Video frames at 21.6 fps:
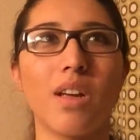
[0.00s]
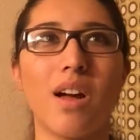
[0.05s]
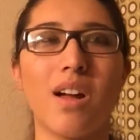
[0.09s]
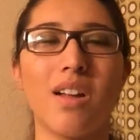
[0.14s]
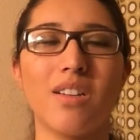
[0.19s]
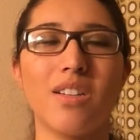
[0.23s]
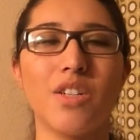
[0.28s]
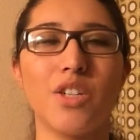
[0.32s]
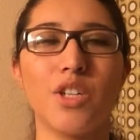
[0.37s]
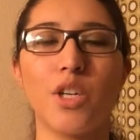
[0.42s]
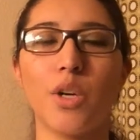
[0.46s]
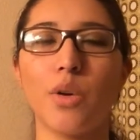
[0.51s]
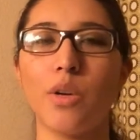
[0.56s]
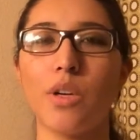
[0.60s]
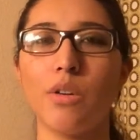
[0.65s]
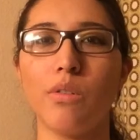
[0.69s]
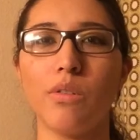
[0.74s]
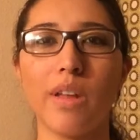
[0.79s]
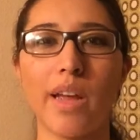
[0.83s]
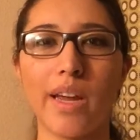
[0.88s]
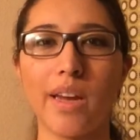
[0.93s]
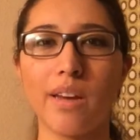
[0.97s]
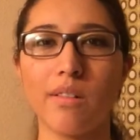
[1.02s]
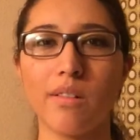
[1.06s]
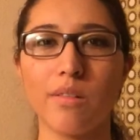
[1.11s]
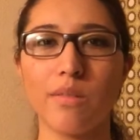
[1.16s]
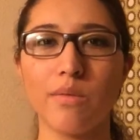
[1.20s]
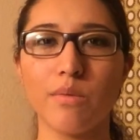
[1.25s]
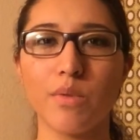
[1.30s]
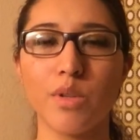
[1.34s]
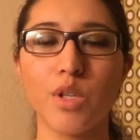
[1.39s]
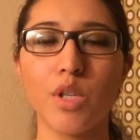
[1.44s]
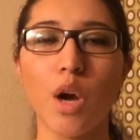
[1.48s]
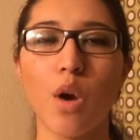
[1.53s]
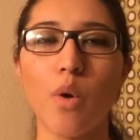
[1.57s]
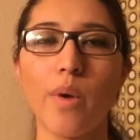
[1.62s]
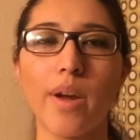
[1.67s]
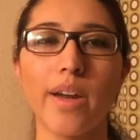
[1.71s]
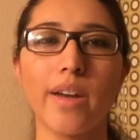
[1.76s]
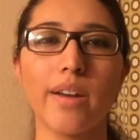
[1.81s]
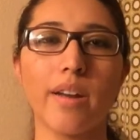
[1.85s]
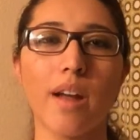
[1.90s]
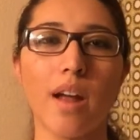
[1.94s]
I'll just show you like
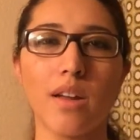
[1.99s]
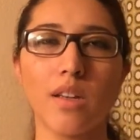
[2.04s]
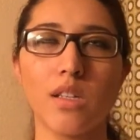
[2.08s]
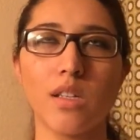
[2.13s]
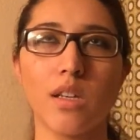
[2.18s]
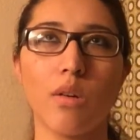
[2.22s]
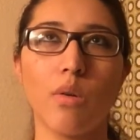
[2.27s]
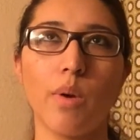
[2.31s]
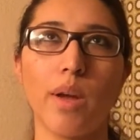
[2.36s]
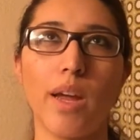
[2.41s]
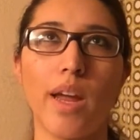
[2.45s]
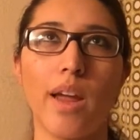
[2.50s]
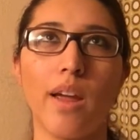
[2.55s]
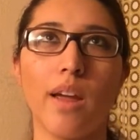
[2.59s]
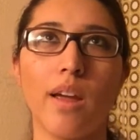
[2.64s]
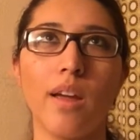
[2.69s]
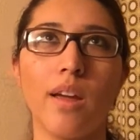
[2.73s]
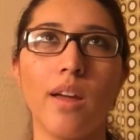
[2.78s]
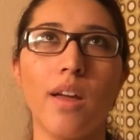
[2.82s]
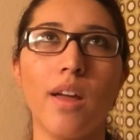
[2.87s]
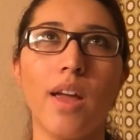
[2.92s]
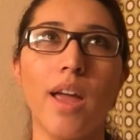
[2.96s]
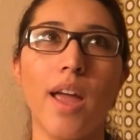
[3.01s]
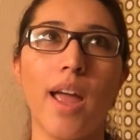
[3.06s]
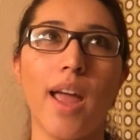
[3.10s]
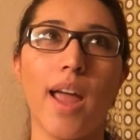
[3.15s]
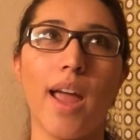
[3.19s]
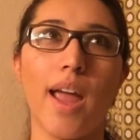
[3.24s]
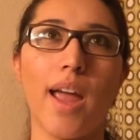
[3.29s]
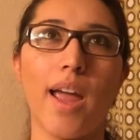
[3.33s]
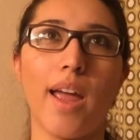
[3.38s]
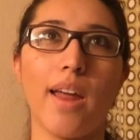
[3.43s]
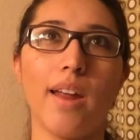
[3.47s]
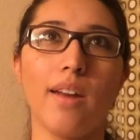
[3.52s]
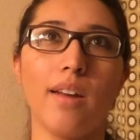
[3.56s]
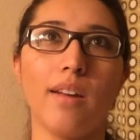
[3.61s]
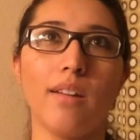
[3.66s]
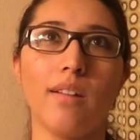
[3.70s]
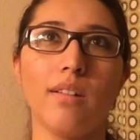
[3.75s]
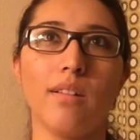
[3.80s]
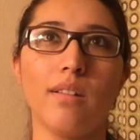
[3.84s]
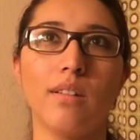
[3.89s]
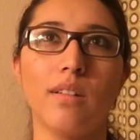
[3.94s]
sewing, non-sewing,
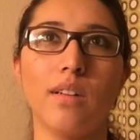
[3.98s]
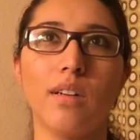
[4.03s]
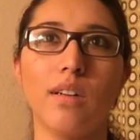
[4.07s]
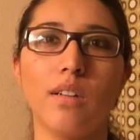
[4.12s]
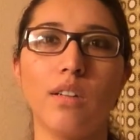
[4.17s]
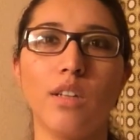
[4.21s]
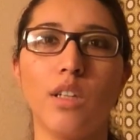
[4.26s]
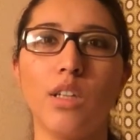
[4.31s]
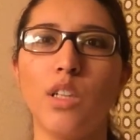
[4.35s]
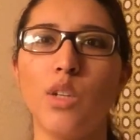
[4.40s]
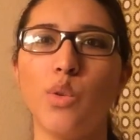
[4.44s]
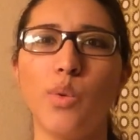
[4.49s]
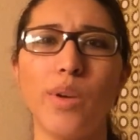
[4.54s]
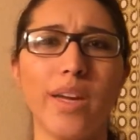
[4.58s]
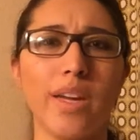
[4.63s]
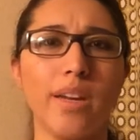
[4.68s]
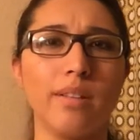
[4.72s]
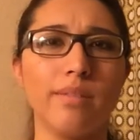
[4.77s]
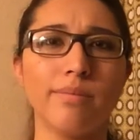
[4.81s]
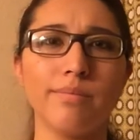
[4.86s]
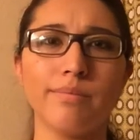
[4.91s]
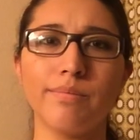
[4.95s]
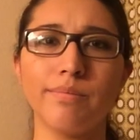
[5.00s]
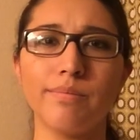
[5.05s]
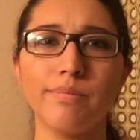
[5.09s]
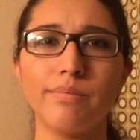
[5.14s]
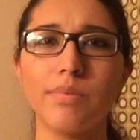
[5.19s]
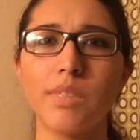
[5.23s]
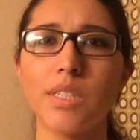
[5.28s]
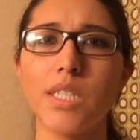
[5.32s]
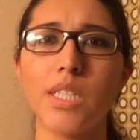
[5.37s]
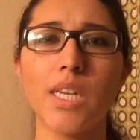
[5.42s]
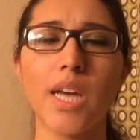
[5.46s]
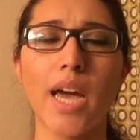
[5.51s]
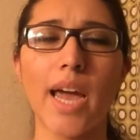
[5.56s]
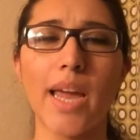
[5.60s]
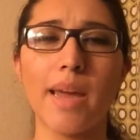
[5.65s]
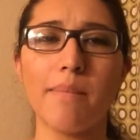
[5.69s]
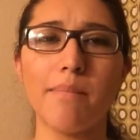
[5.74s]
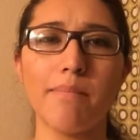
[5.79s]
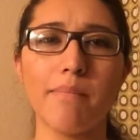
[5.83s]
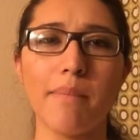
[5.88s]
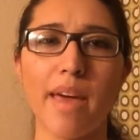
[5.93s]
and gluing
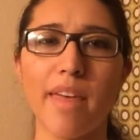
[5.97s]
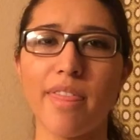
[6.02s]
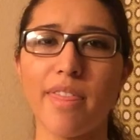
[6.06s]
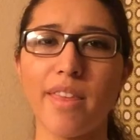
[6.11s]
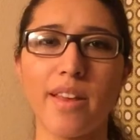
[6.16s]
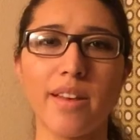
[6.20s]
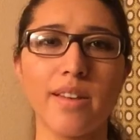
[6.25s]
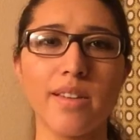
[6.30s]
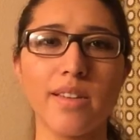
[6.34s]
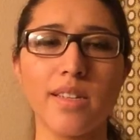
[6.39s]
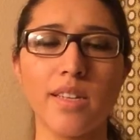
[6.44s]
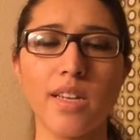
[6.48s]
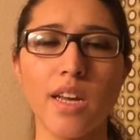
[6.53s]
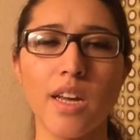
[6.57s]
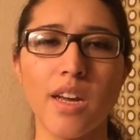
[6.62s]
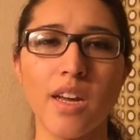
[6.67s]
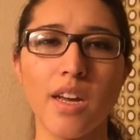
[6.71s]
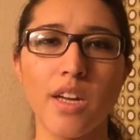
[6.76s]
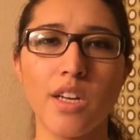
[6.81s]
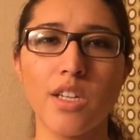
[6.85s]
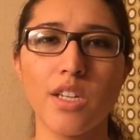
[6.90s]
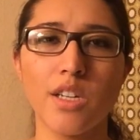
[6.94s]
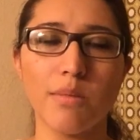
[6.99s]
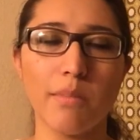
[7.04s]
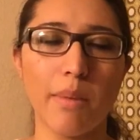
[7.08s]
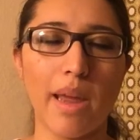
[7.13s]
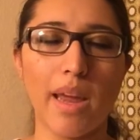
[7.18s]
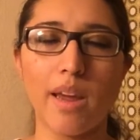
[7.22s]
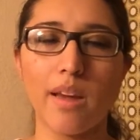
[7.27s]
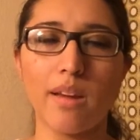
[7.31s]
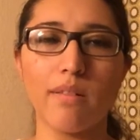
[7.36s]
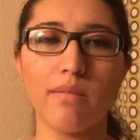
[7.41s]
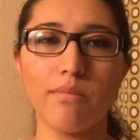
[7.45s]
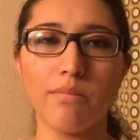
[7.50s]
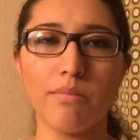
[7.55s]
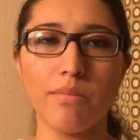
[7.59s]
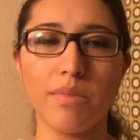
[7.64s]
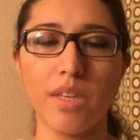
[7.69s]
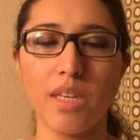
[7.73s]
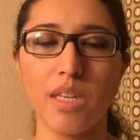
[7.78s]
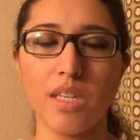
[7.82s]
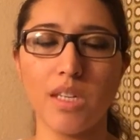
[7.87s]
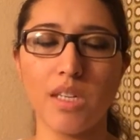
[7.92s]
type methods to make
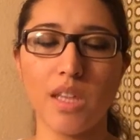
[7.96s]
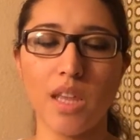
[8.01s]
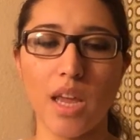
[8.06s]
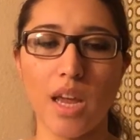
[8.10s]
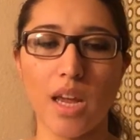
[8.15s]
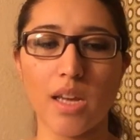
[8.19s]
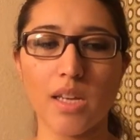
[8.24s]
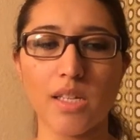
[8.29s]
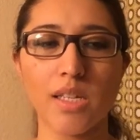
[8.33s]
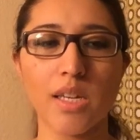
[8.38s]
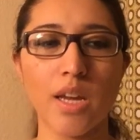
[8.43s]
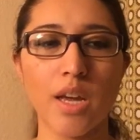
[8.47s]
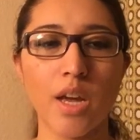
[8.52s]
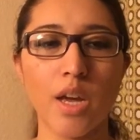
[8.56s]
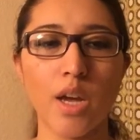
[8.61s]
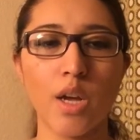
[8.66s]
these things.